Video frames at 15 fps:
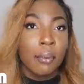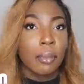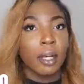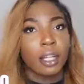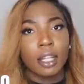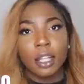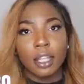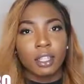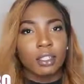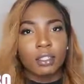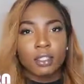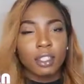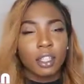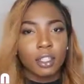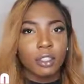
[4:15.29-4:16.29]
But like,
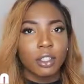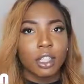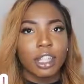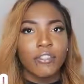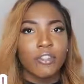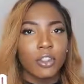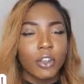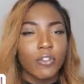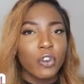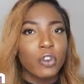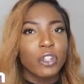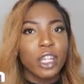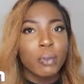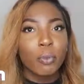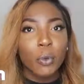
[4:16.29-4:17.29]
you know, if
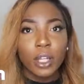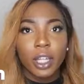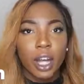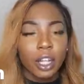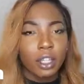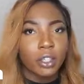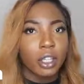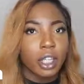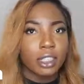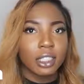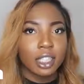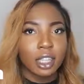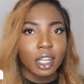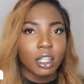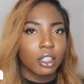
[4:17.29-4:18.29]
you redeem $1, you get
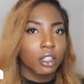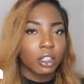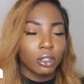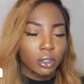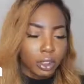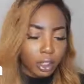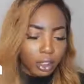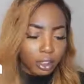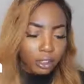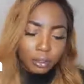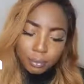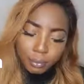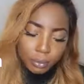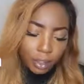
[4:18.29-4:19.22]
$10. So it's like,